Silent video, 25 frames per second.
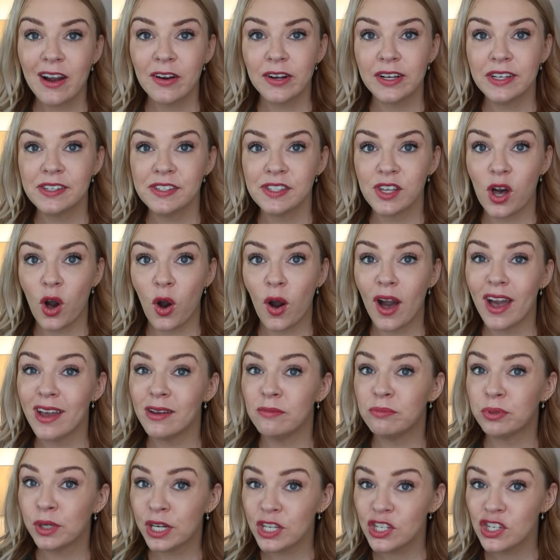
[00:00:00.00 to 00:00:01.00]
Harris are
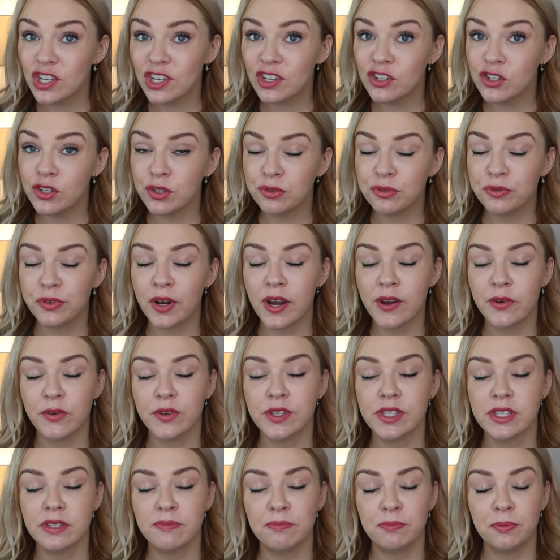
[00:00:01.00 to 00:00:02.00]
a British
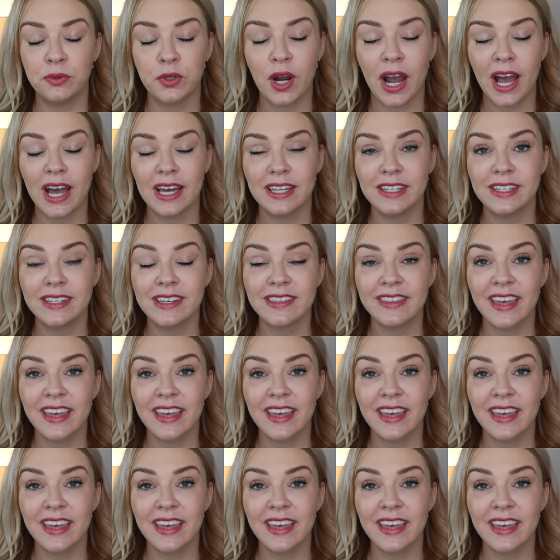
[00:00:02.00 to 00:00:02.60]
fragrance brand.